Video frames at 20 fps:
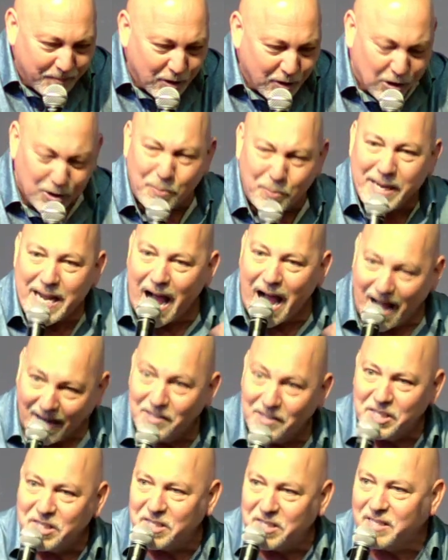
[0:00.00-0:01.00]
because we
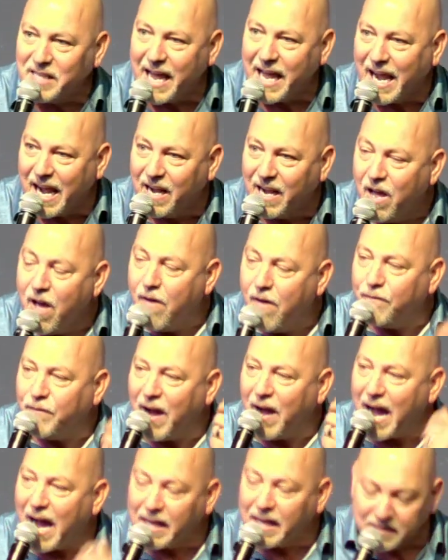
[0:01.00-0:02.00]
understand
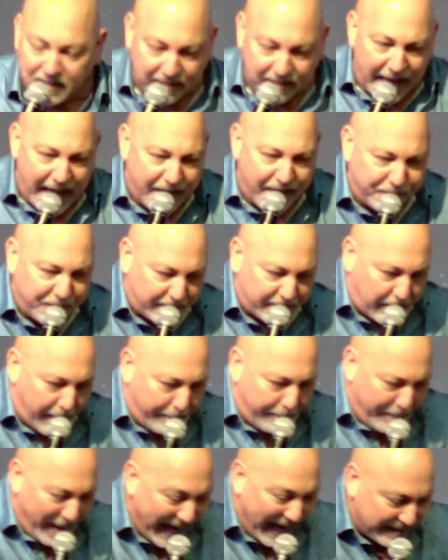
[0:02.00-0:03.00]
for us to have the
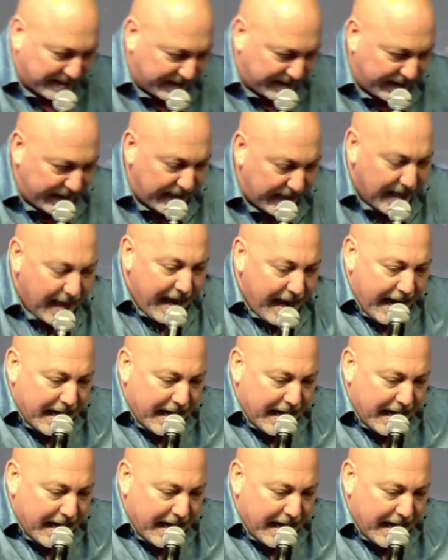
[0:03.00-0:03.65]
capacity